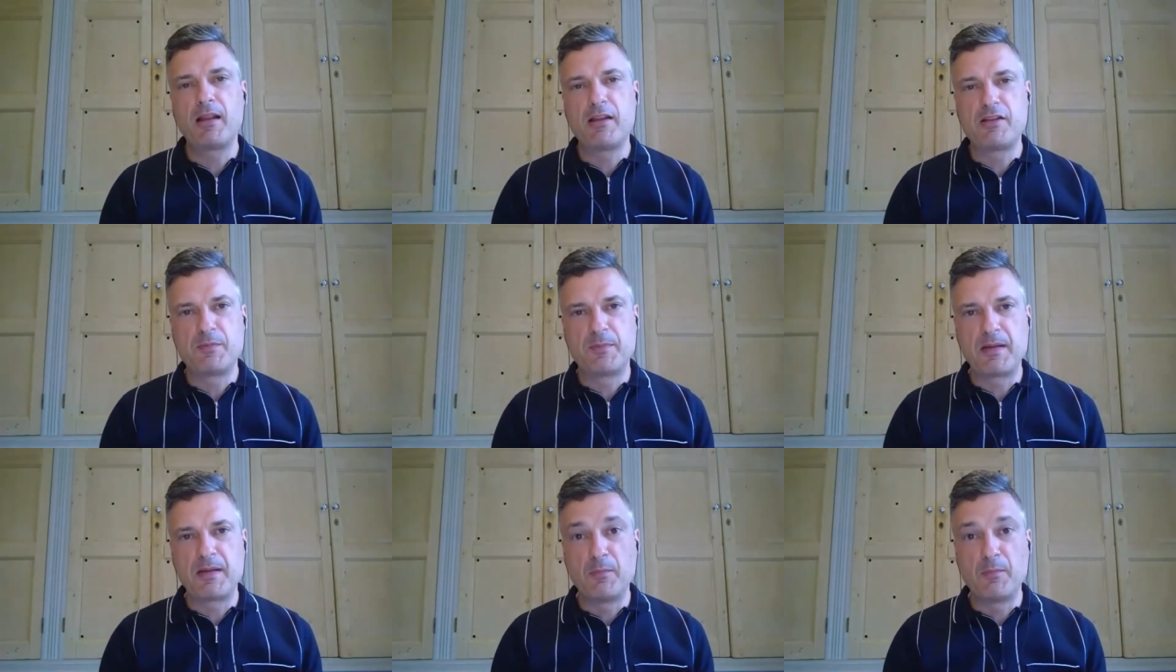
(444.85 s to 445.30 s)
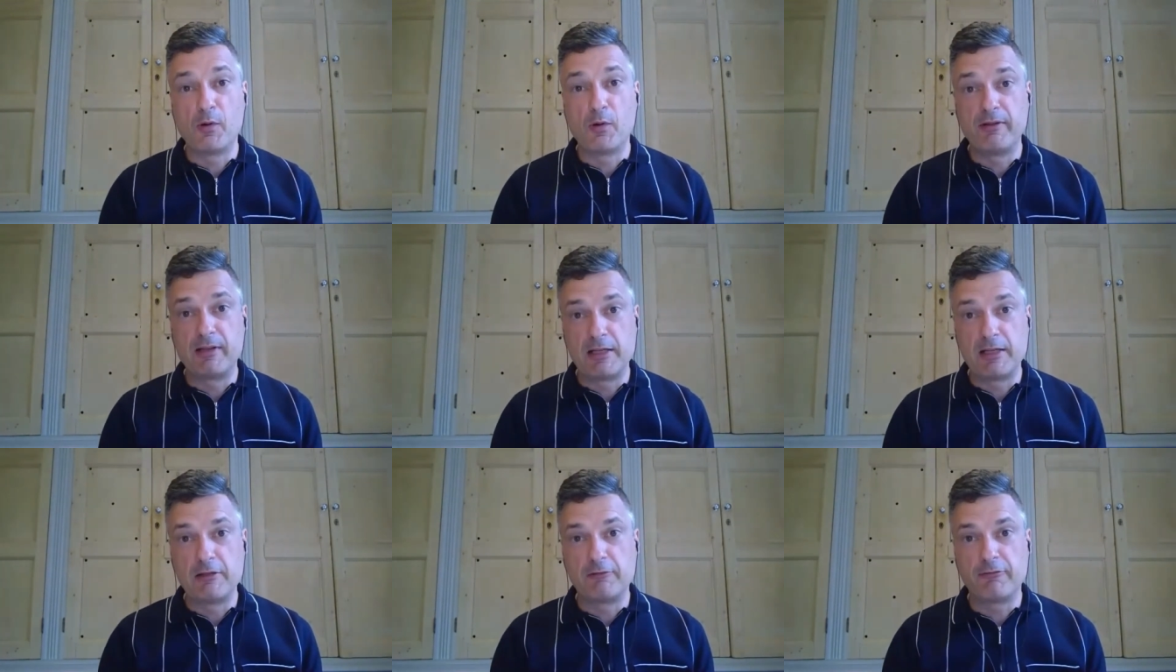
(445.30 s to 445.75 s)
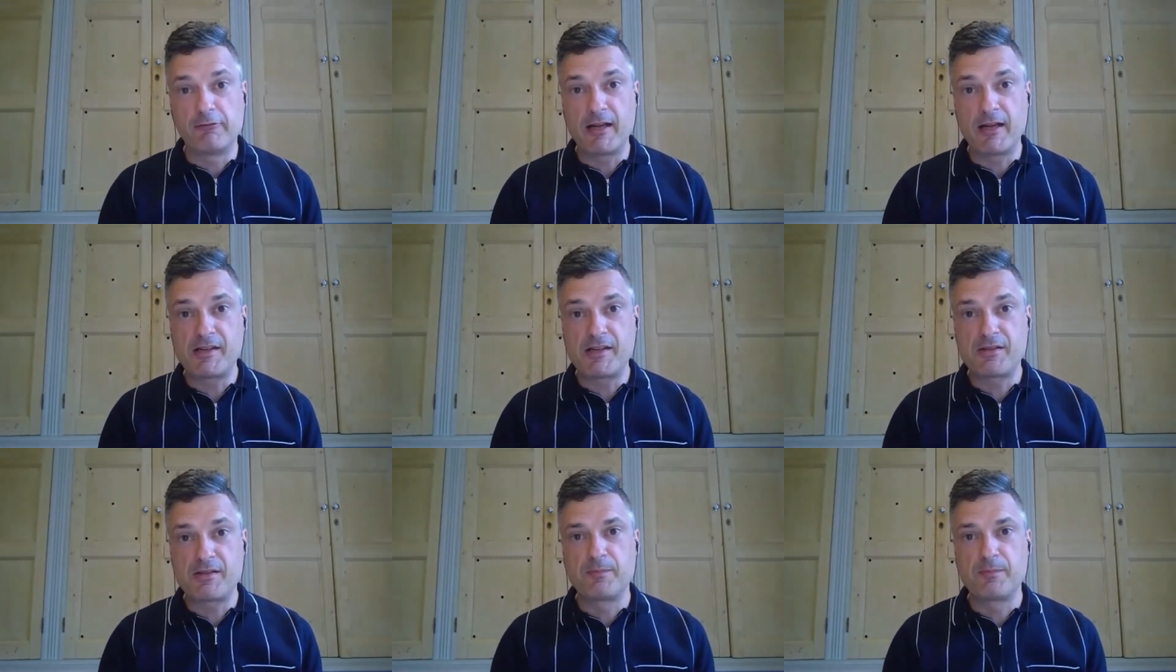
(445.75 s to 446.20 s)
little bit more in
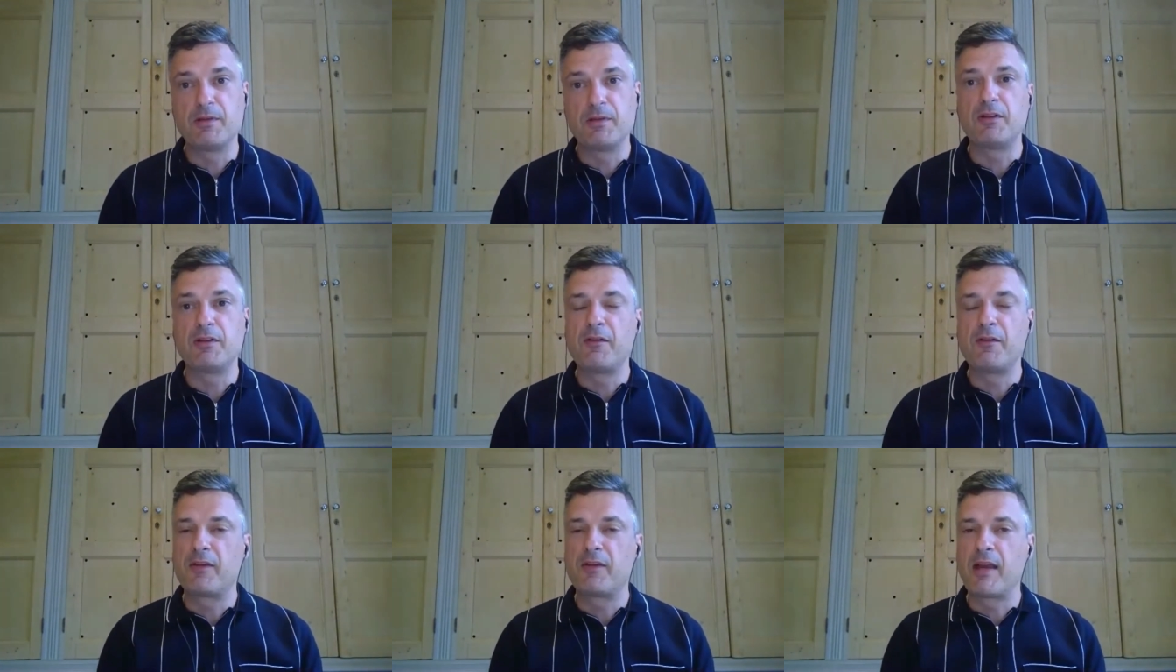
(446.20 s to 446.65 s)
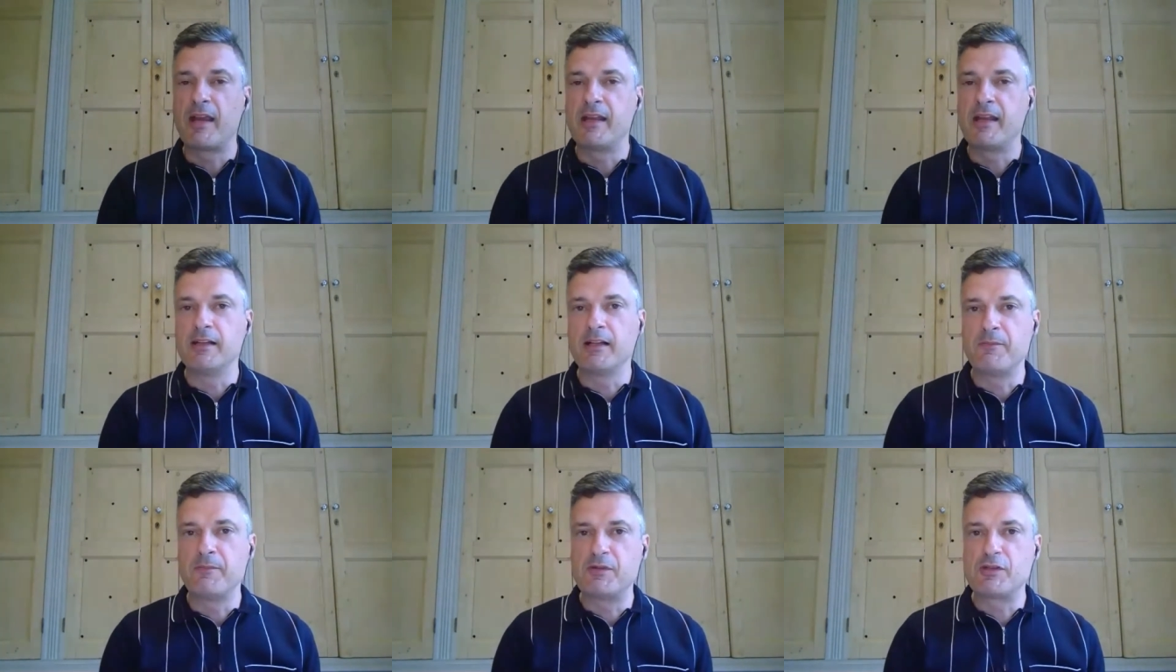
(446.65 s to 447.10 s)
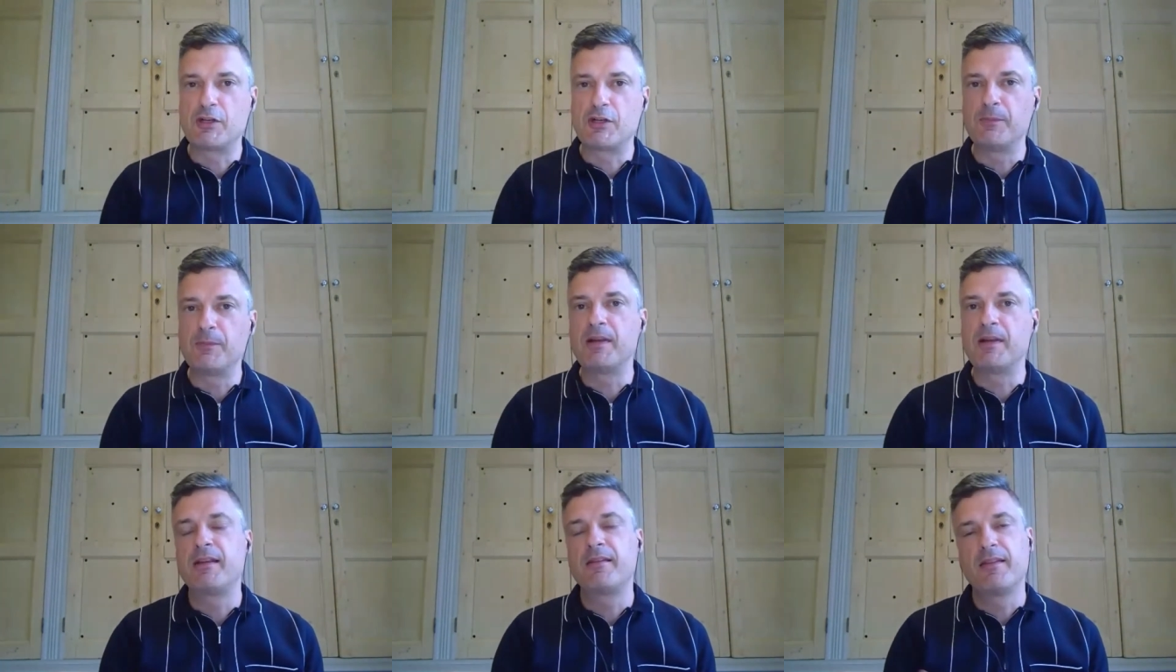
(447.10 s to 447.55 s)
interest, but don't forget in a limited
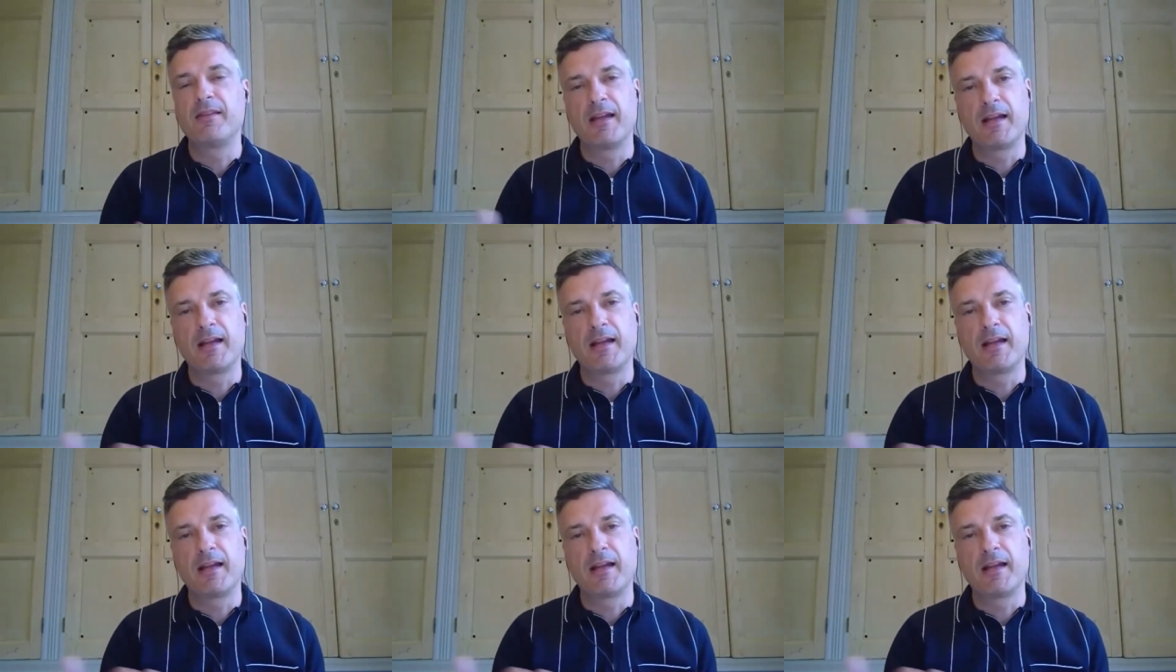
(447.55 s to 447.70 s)
company,